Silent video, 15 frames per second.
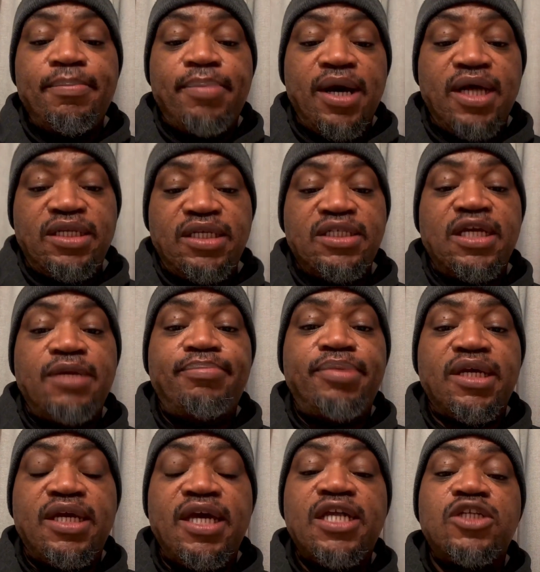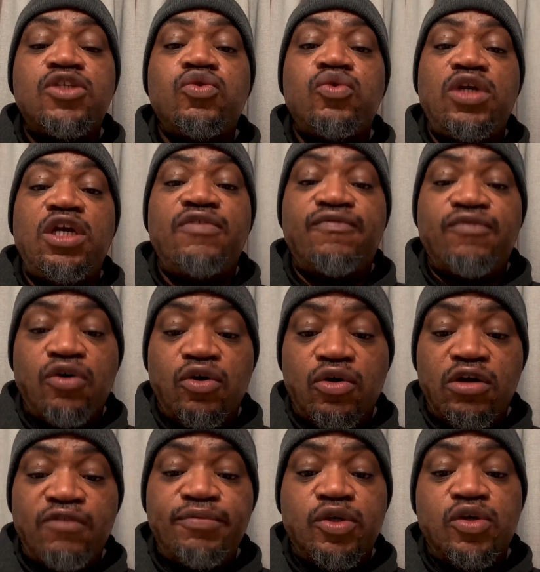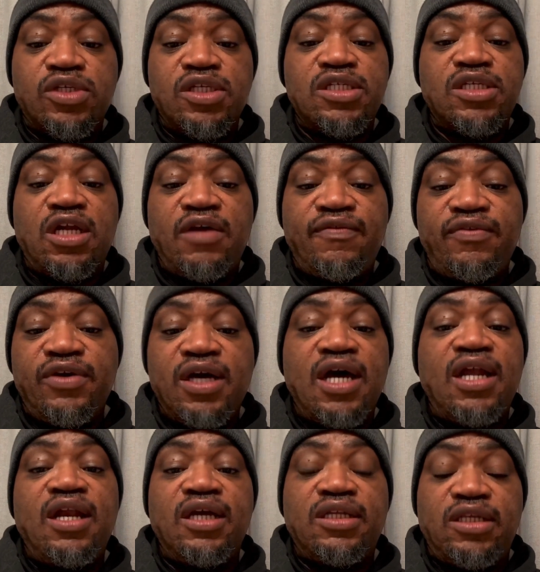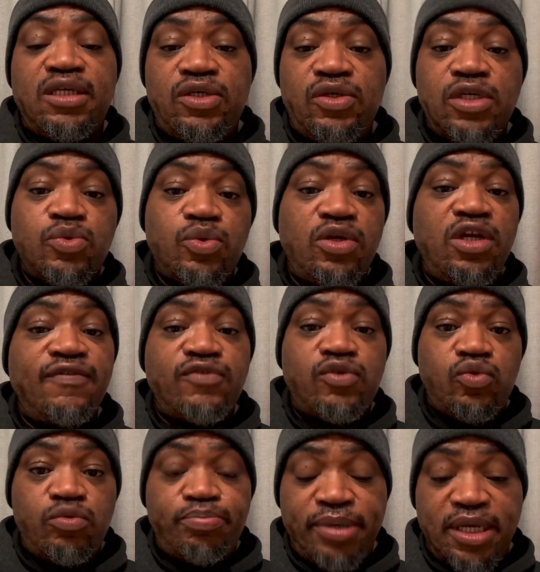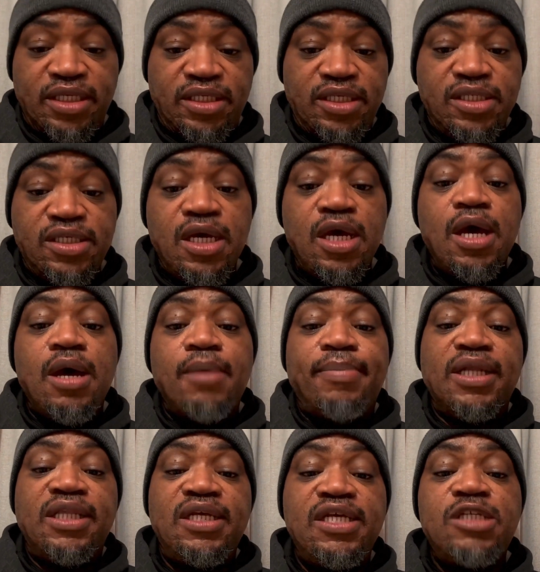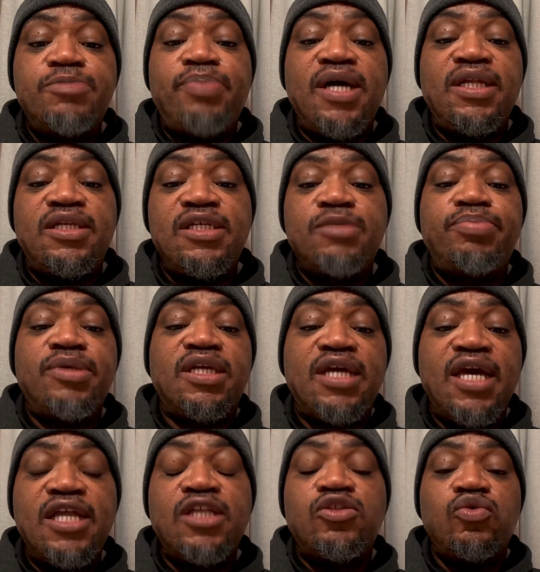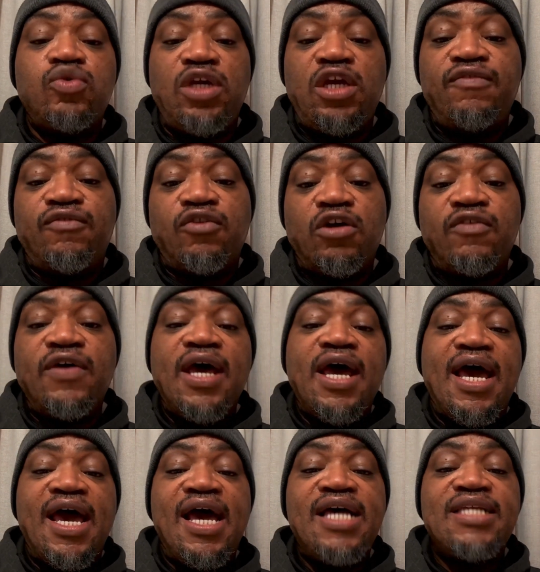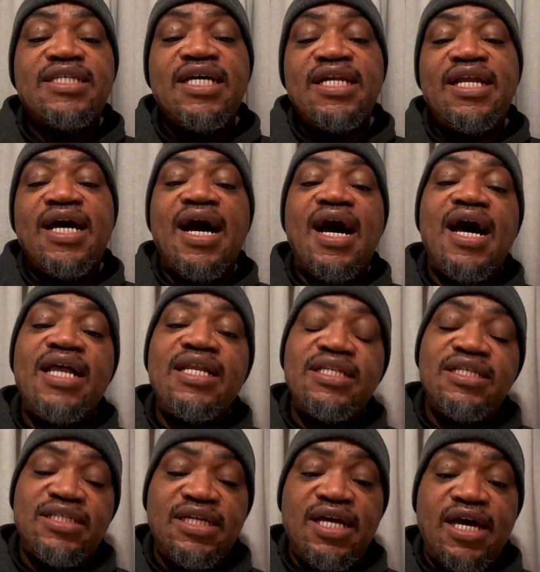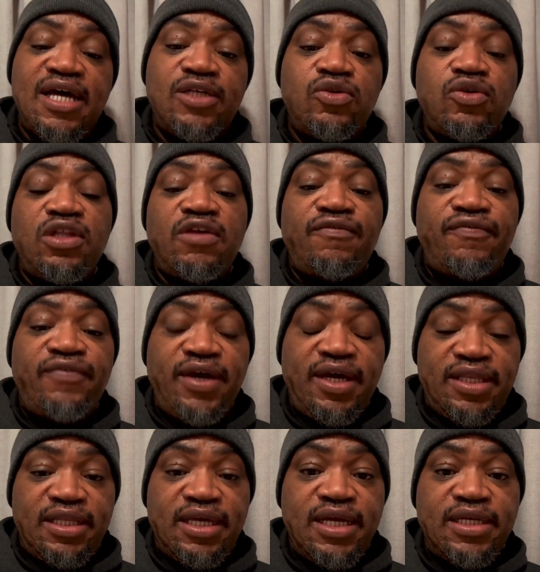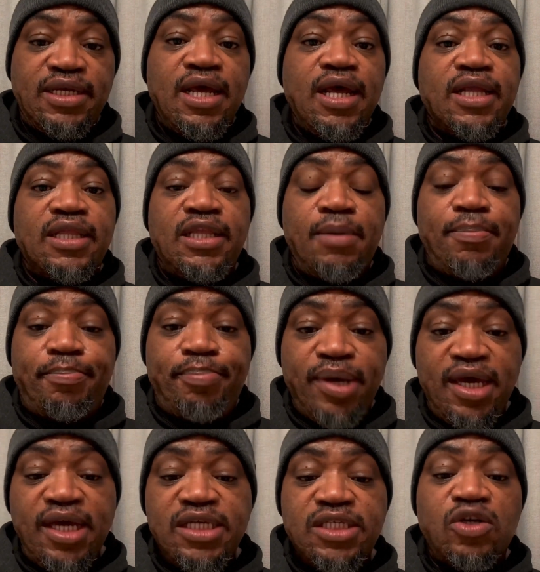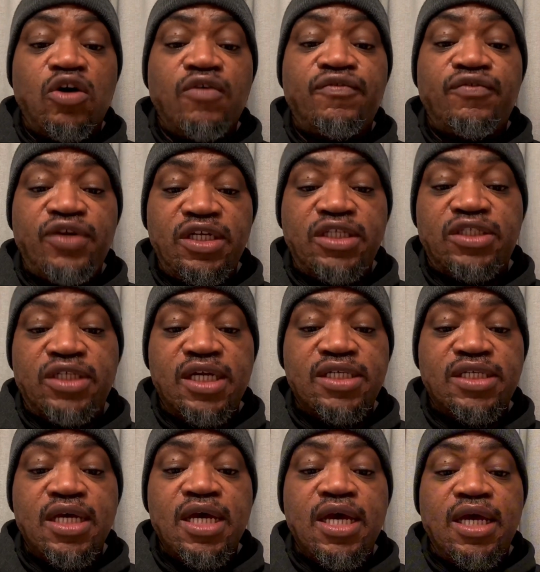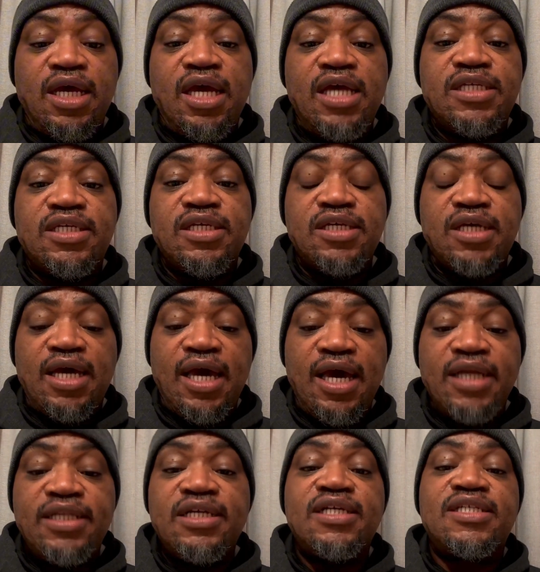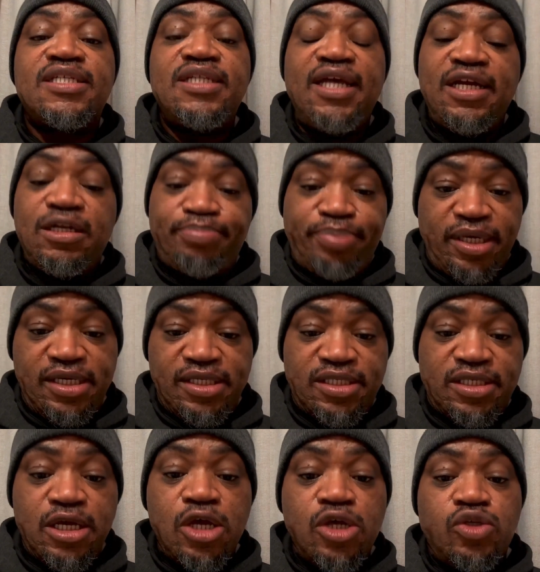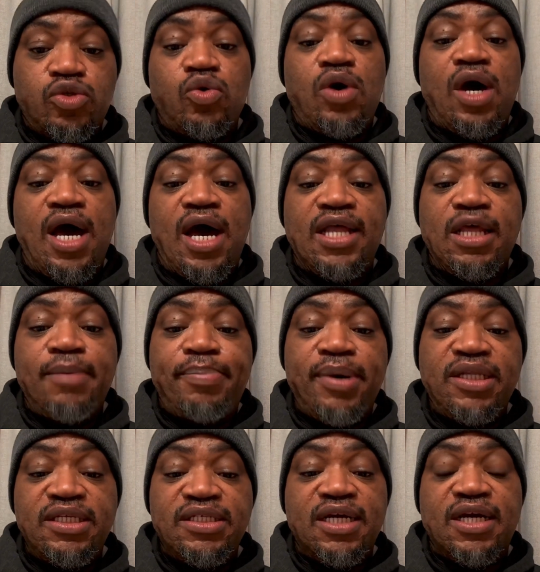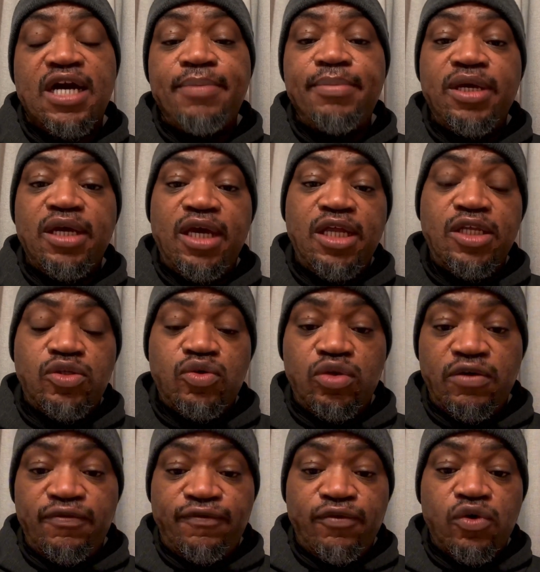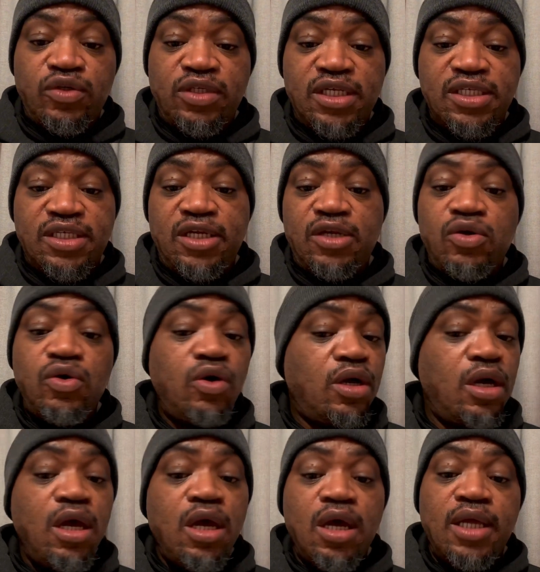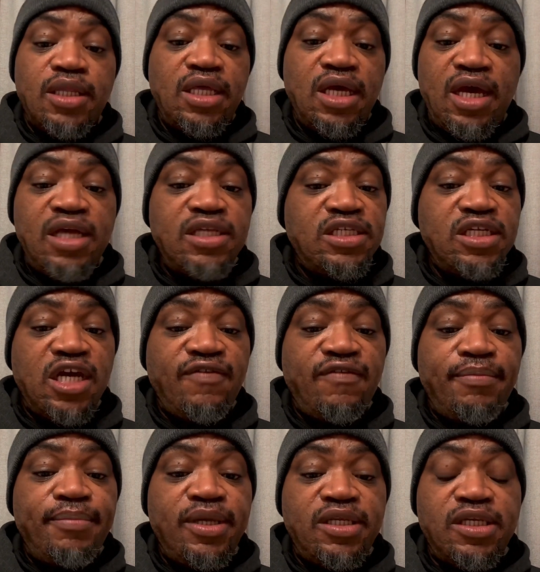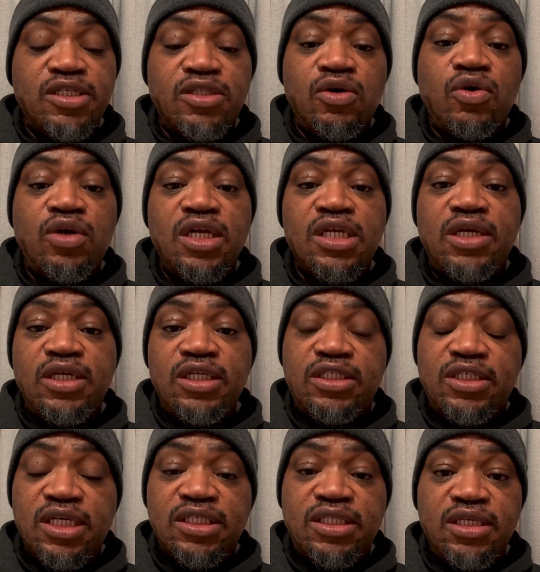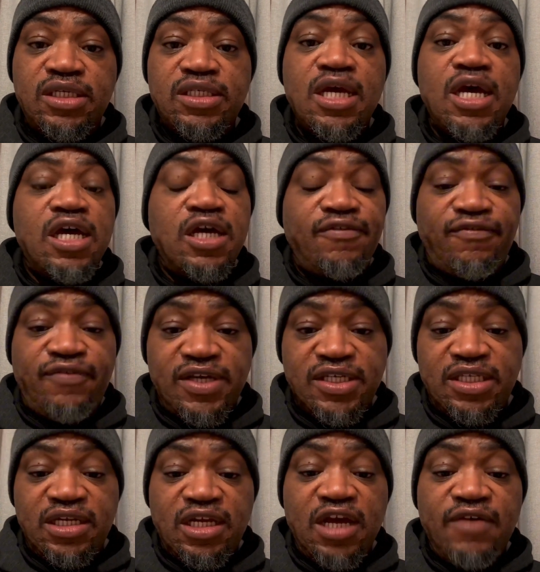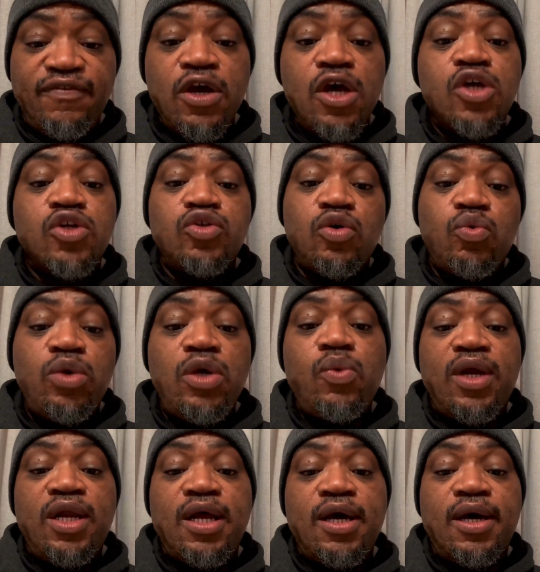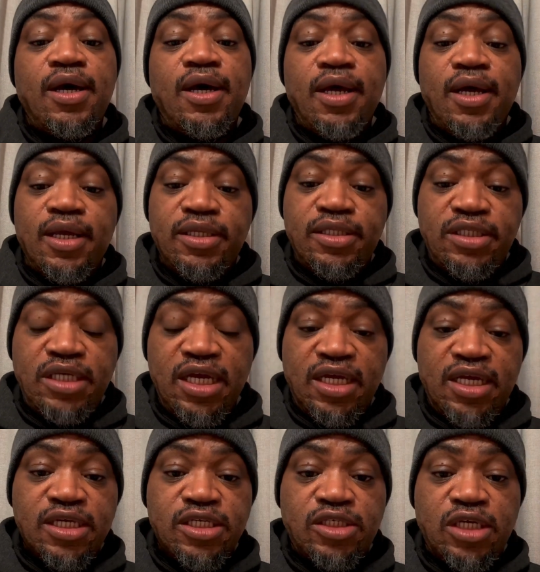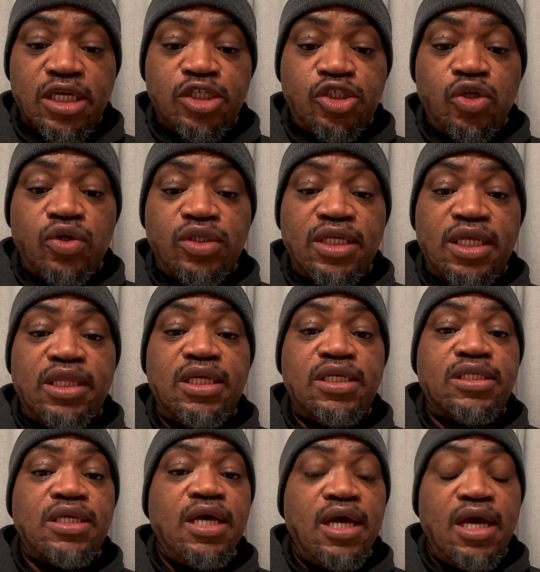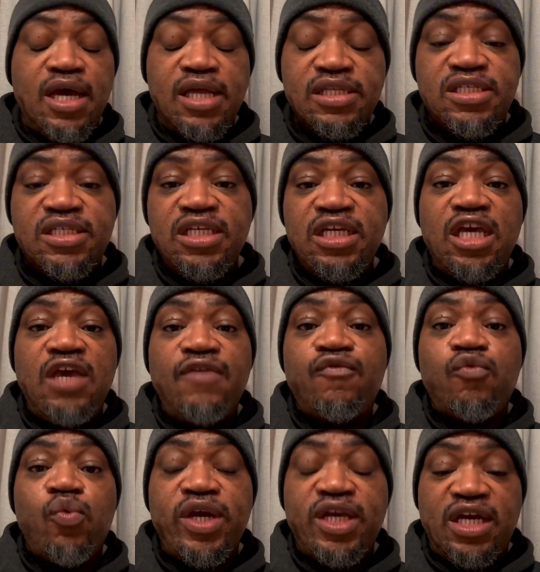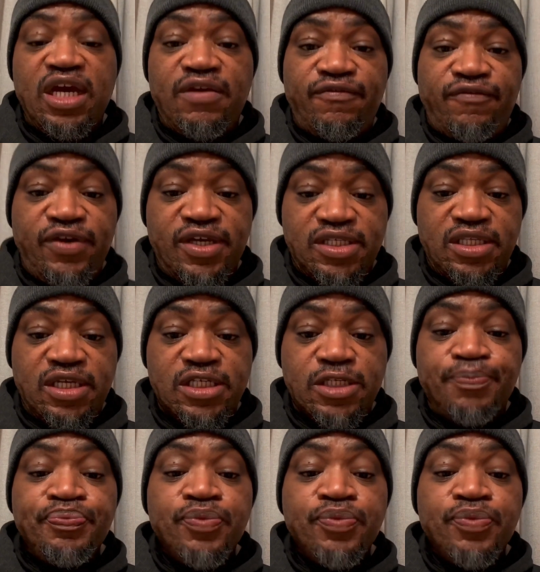parties that began to evolve, because in South Africa, unlike the US, we don't have two parties, but these parties began to evolve as an answer to the fact that the pace of redress is at snail pace. So other parties are coming into the fold and saying, look, the ANC government is not going to redress this fast enough, so we want to take a shot at this and see if we can fix this.